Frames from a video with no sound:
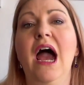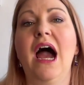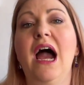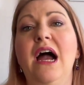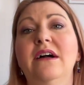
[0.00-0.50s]

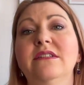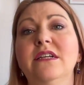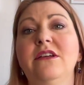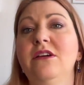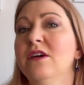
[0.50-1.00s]
And
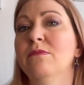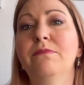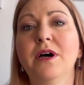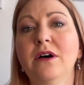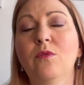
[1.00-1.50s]
you can
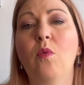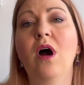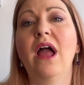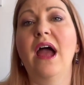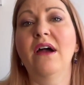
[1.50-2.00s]
put
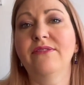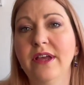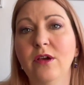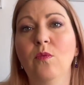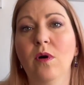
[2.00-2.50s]
whatever
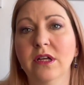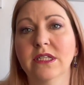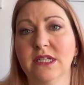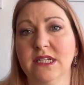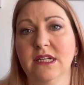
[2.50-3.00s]
you
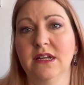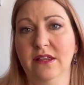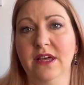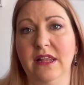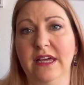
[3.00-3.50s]
want
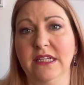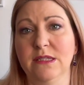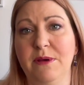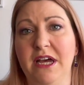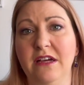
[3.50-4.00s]
in that
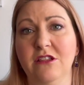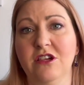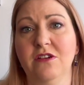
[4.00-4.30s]
links page.